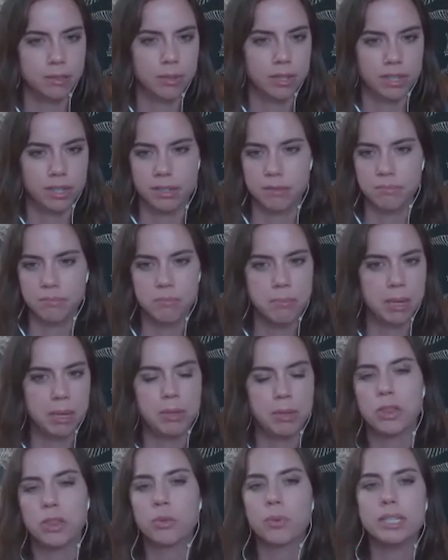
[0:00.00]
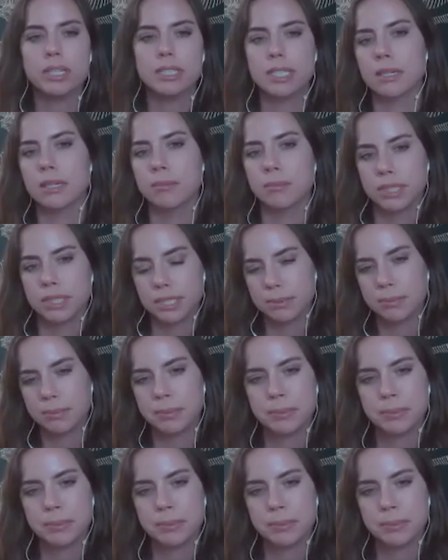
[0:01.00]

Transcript: What are maybe three tips?